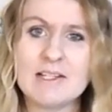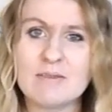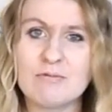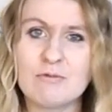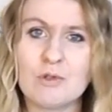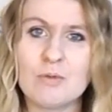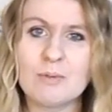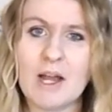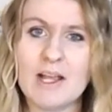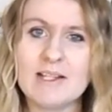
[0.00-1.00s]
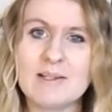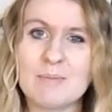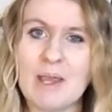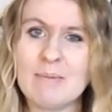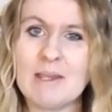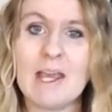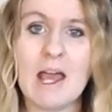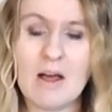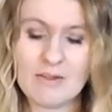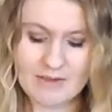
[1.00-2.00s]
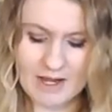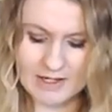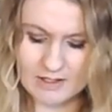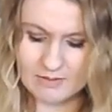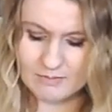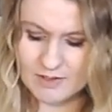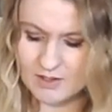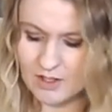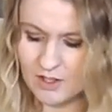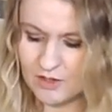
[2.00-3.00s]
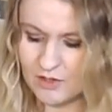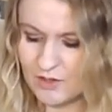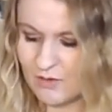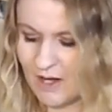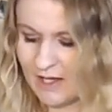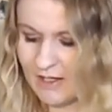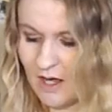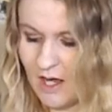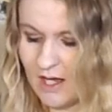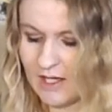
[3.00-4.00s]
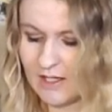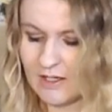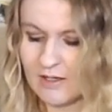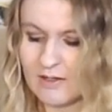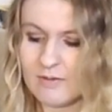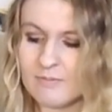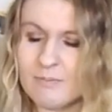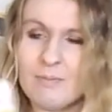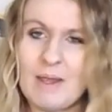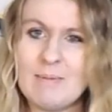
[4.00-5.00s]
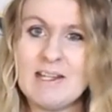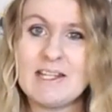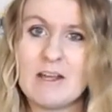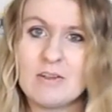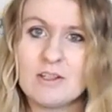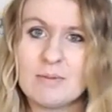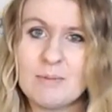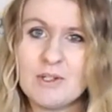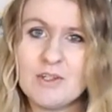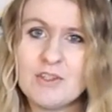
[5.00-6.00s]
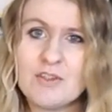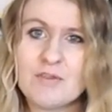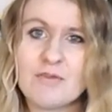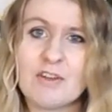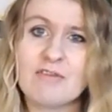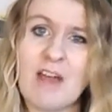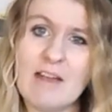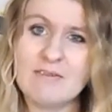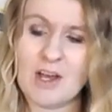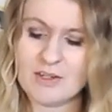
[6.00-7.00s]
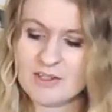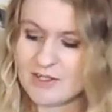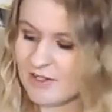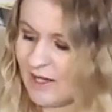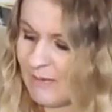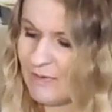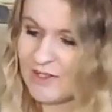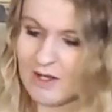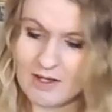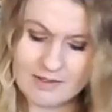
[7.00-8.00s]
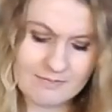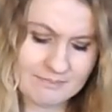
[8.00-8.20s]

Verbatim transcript: some full price baby health items. So I got um, baby nail clippers for $5 on Amazon.